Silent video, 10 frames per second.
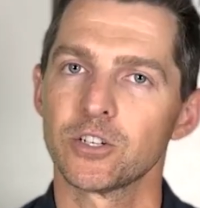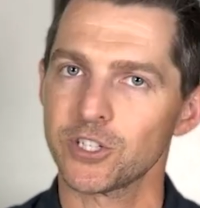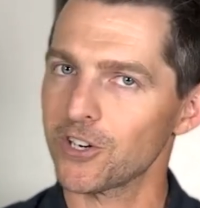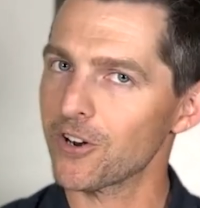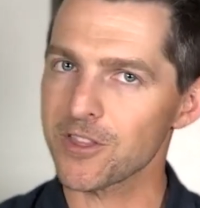
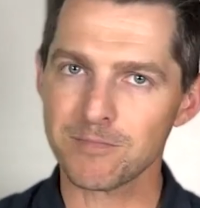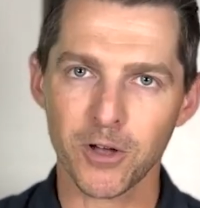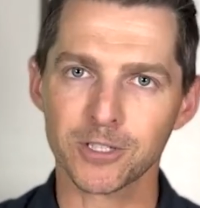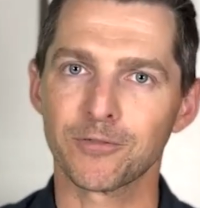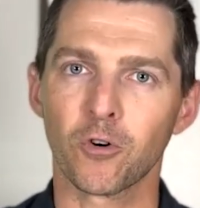Sure, the
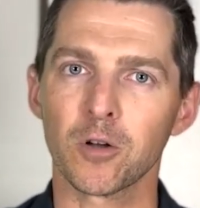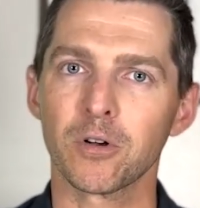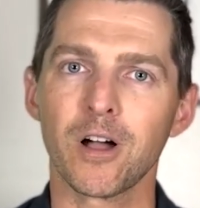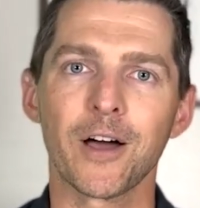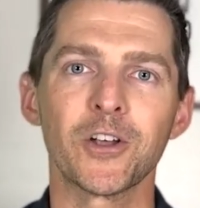most
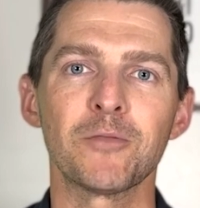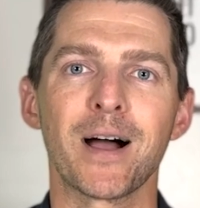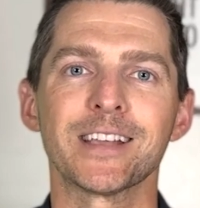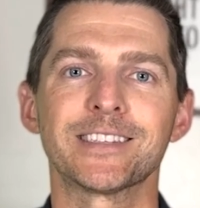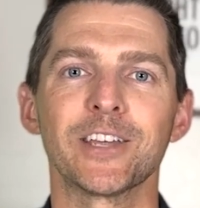affordable condo
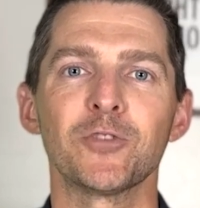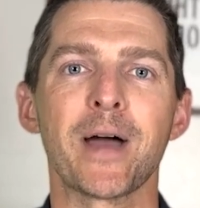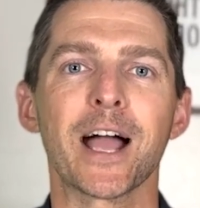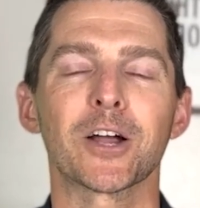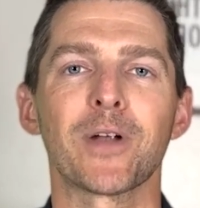might set you
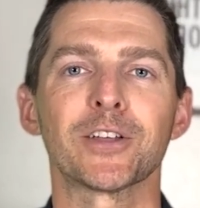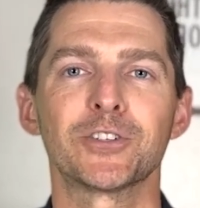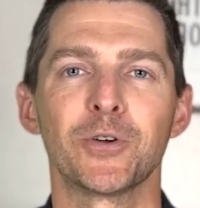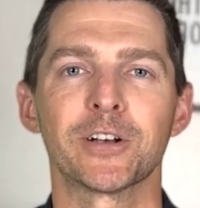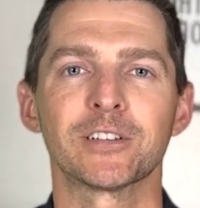back around
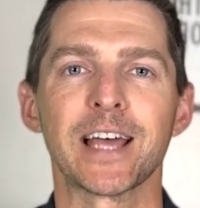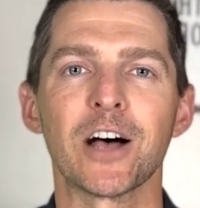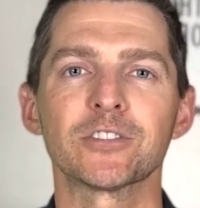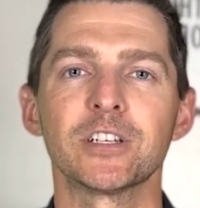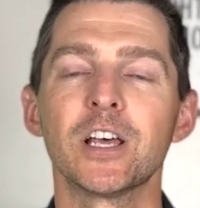
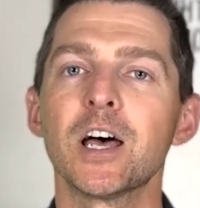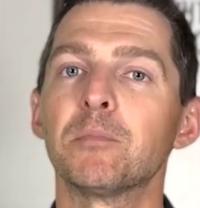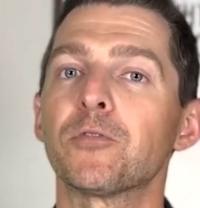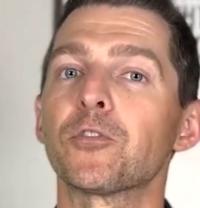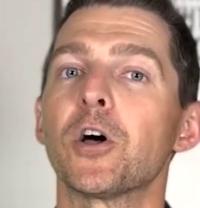$200,000,
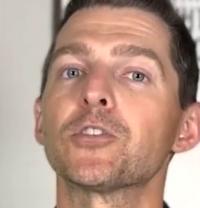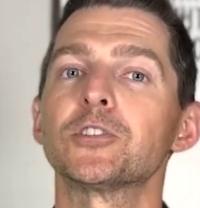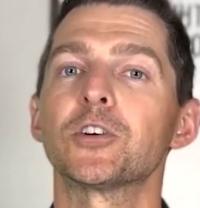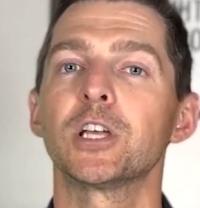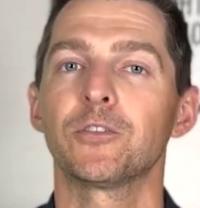but for those
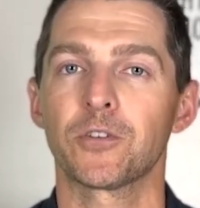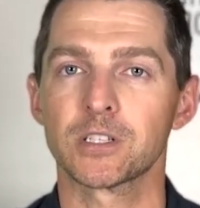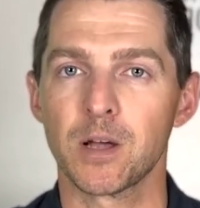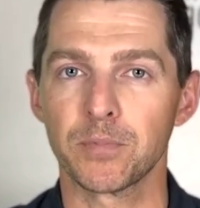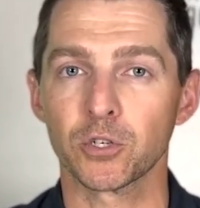looking for
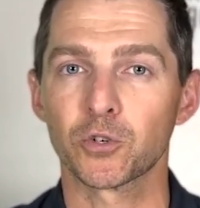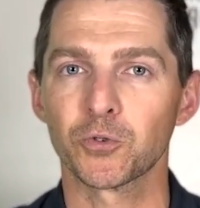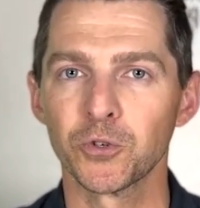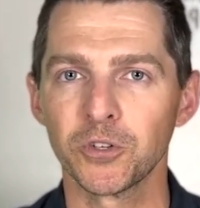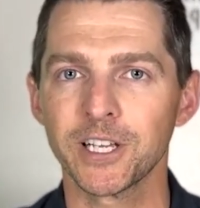something
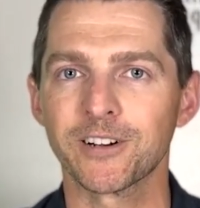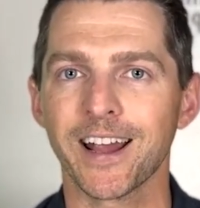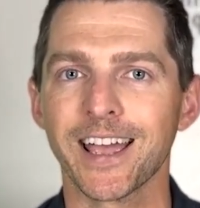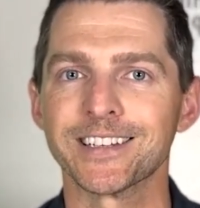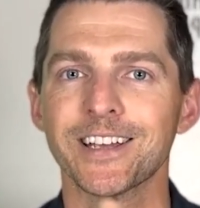truly
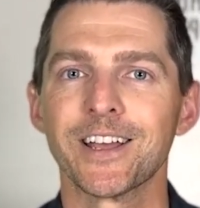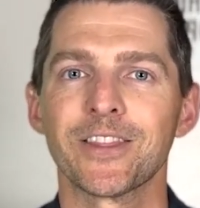grand,